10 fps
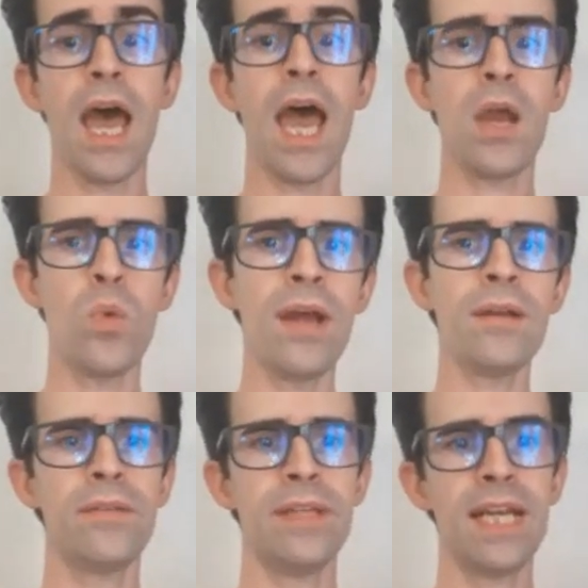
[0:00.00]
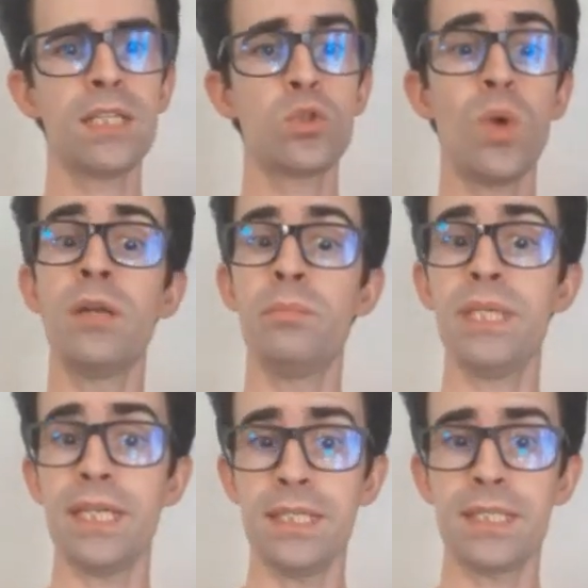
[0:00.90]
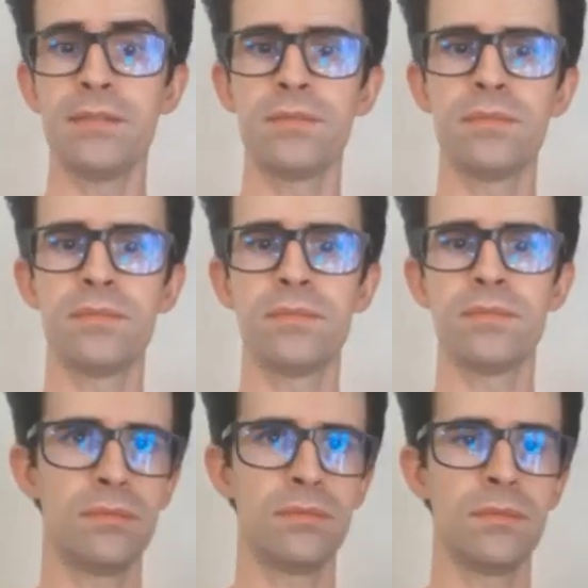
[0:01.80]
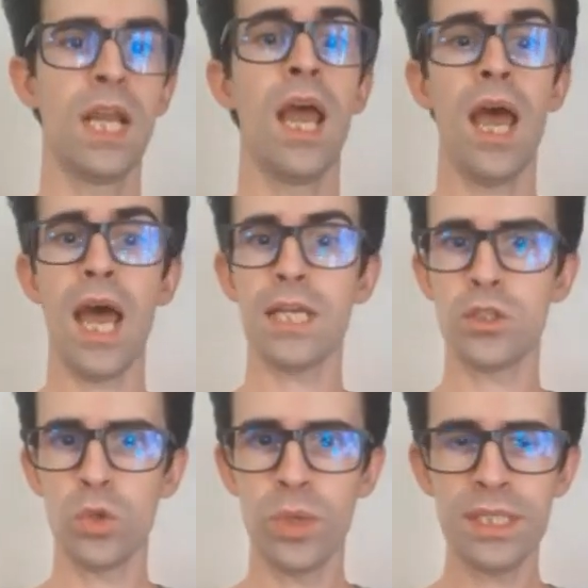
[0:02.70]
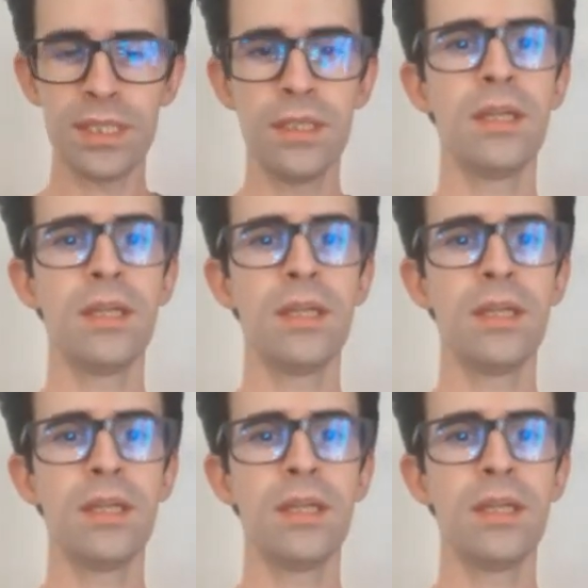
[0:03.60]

and where the next one begins. As always,